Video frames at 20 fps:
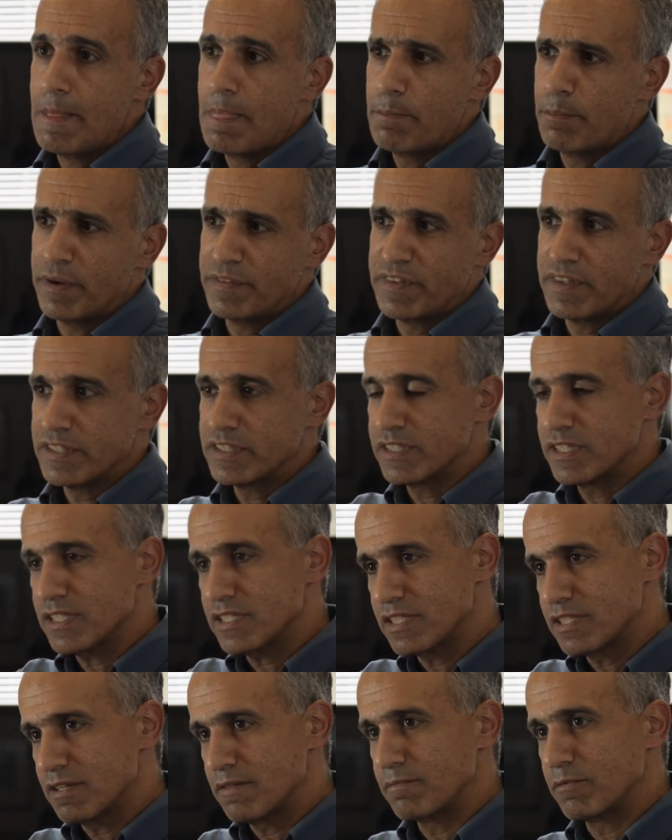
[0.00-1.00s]
But the
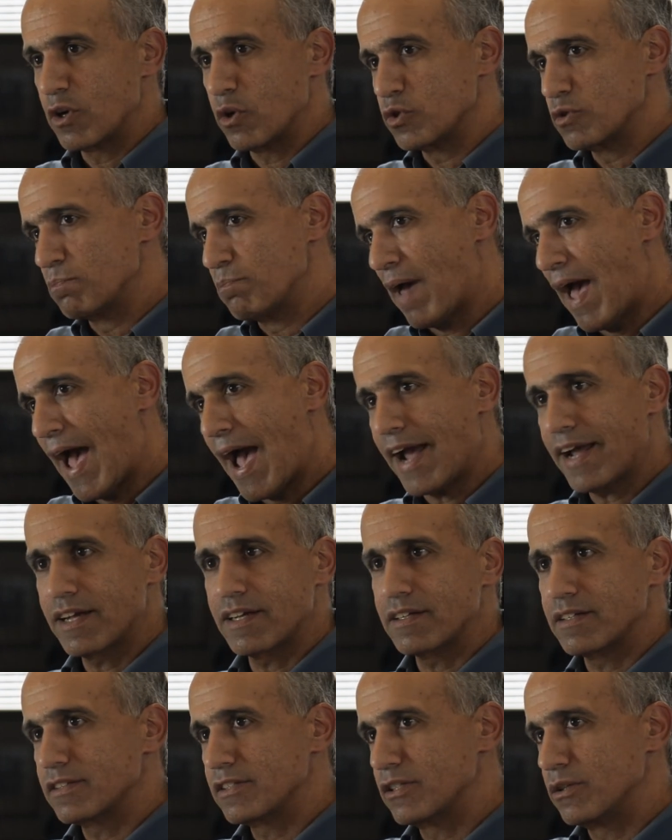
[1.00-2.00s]
system goes
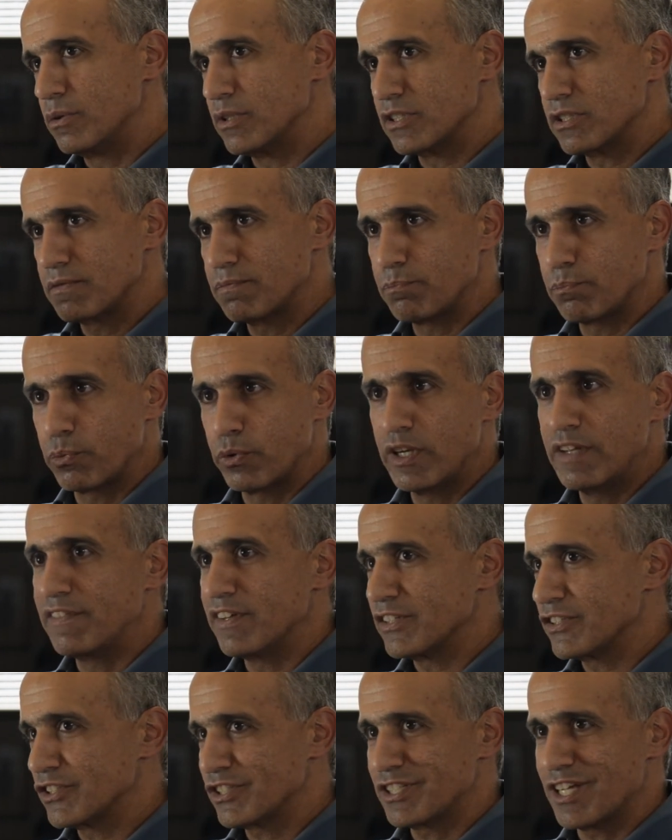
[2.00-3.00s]
back to its
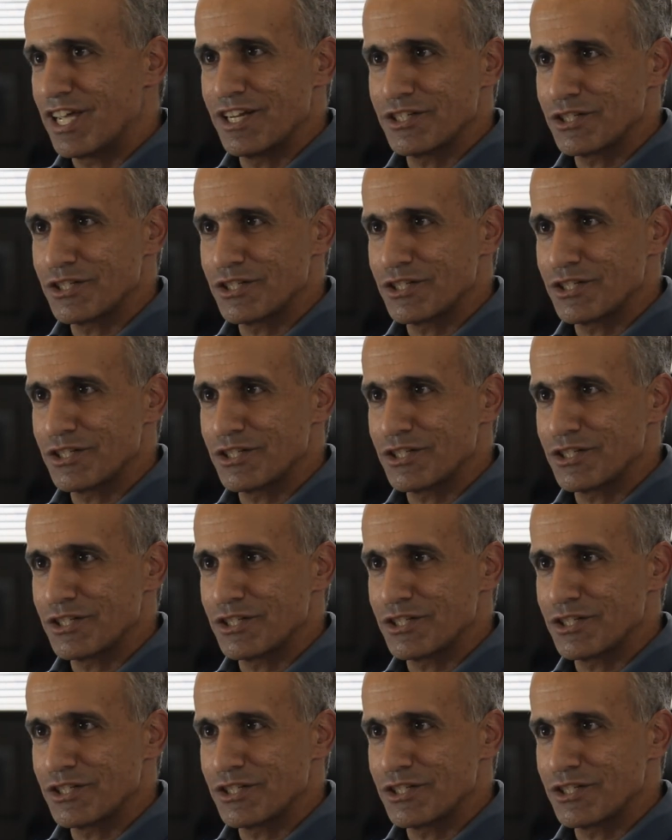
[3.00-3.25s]
previous status